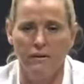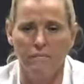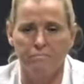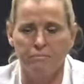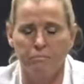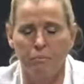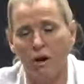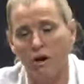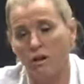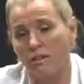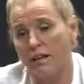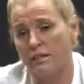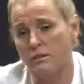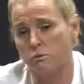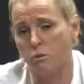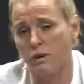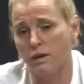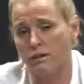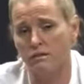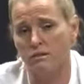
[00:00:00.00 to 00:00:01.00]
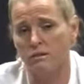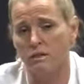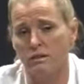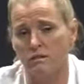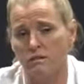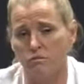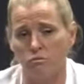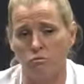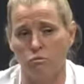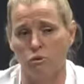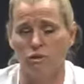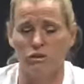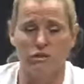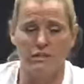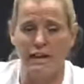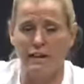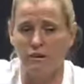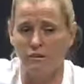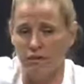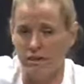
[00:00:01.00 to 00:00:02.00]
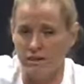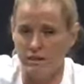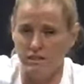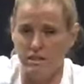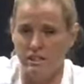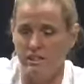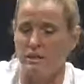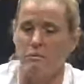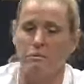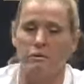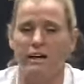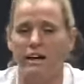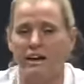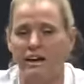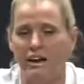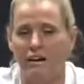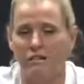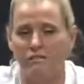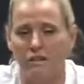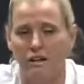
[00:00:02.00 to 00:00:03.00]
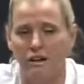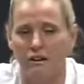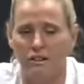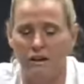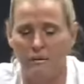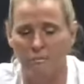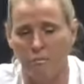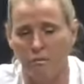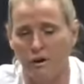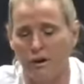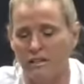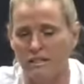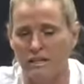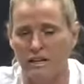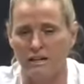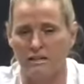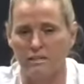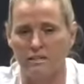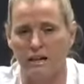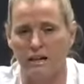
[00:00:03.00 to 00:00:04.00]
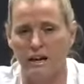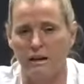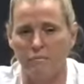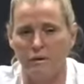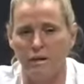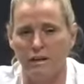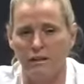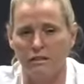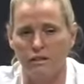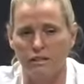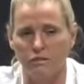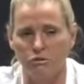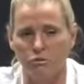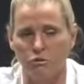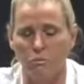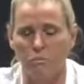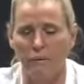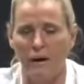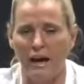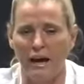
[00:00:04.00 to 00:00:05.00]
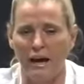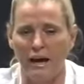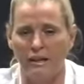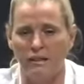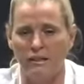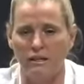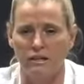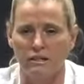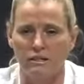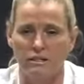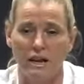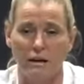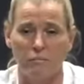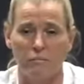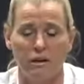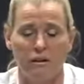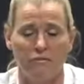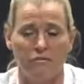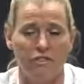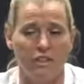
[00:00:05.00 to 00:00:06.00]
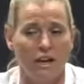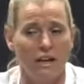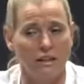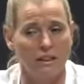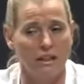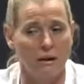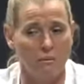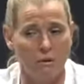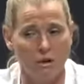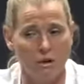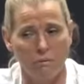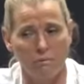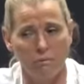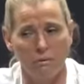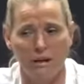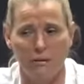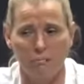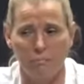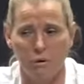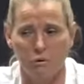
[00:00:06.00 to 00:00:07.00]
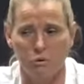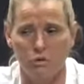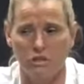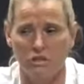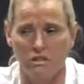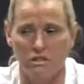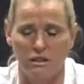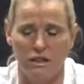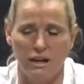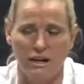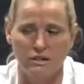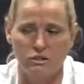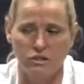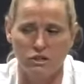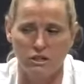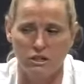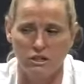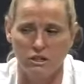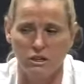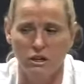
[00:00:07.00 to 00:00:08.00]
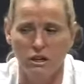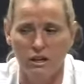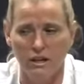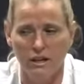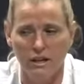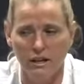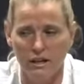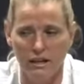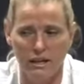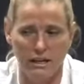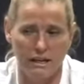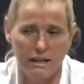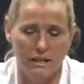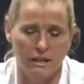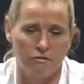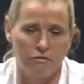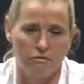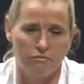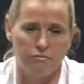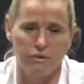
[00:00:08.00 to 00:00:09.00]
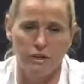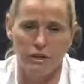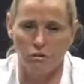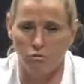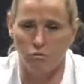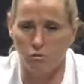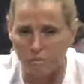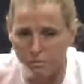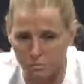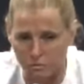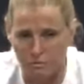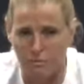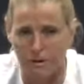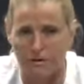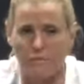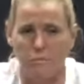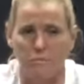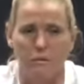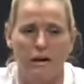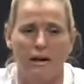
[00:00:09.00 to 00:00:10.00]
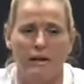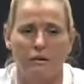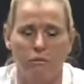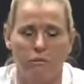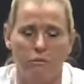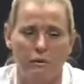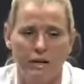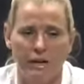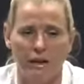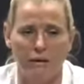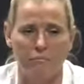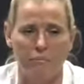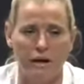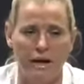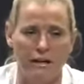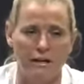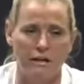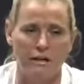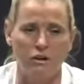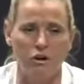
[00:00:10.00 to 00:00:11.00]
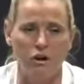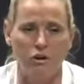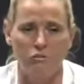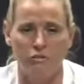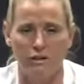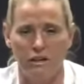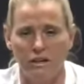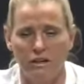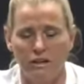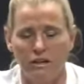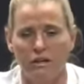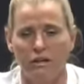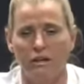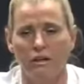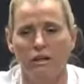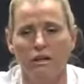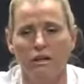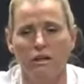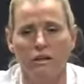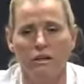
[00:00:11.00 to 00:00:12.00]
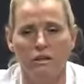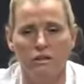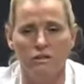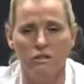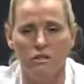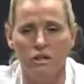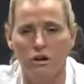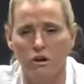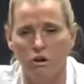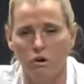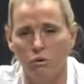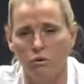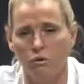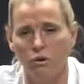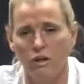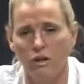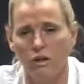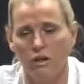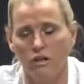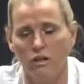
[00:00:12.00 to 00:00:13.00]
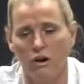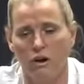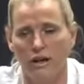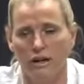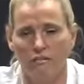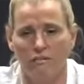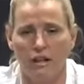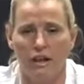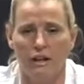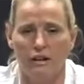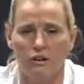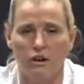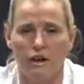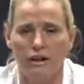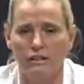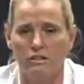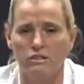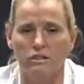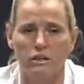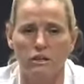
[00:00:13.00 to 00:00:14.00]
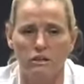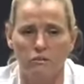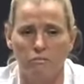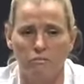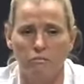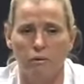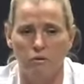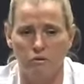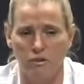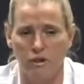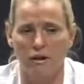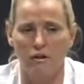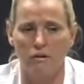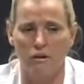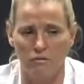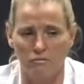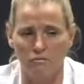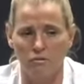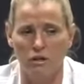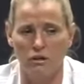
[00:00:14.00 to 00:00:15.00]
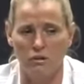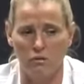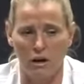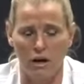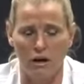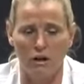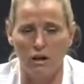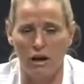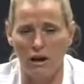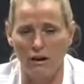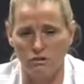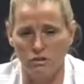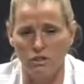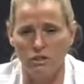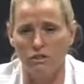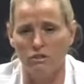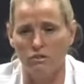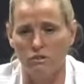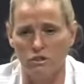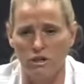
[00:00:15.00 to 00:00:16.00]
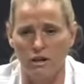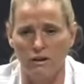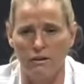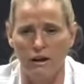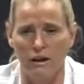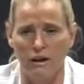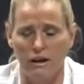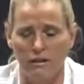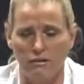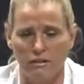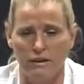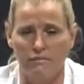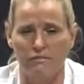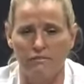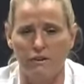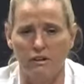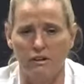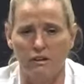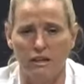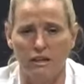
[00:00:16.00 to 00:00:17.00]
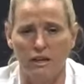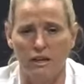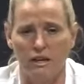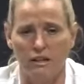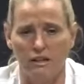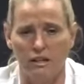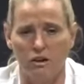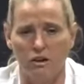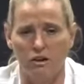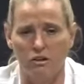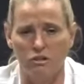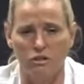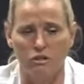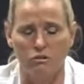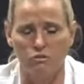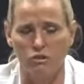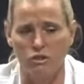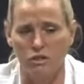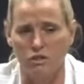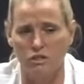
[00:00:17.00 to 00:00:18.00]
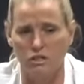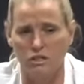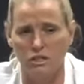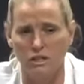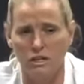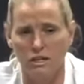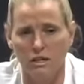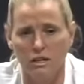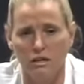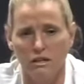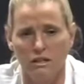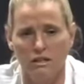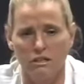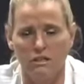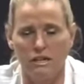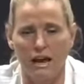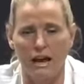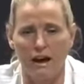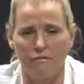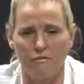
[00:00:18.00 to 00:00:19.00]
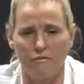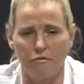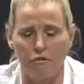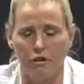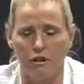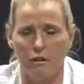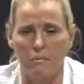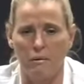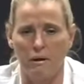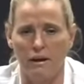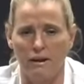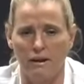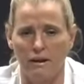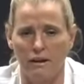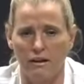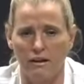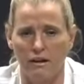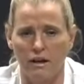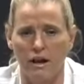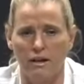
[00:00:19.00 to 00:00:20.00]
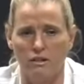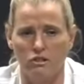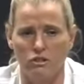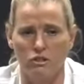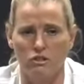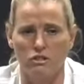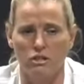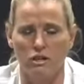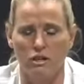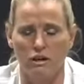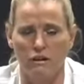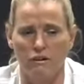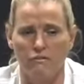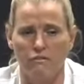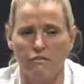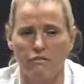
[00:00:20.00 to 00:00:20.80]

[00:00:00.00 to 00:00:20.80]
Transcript: part of that's what when you dangle the NCAA out there, that brings that excitement. And this group had the excitement of thinking they were going to play in postseason last year and it getting, you know, ripped from everybody when we came back and COVID hit. So, you know, I give a lot of credit to both our seniors, definitely. And then also just the staff really being conscious of,